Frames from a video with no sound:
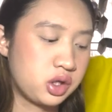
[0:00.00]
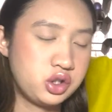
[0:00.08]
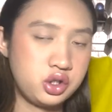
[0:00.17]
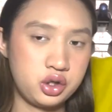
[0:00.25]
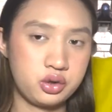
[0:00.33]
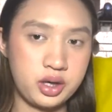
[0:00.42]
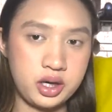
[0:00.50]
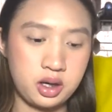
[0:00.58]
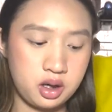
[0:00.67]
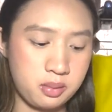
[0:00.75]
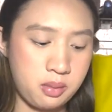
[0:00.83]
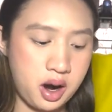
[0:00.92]
tutoring
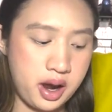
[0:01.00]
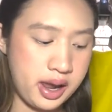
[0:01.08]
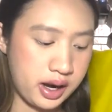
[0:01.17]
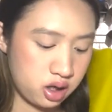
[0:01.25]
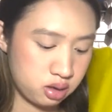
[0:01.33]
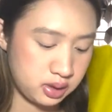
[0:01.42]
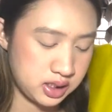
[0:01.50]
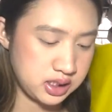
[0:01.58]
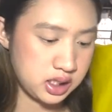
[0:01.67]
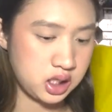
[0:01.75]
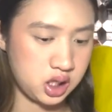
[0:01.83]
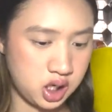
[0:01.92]
my economics
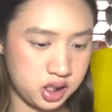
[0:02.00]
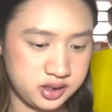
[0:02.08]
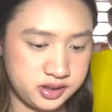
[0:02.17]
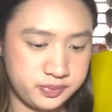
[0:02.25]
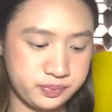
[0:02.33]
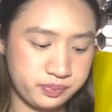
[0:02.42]
class.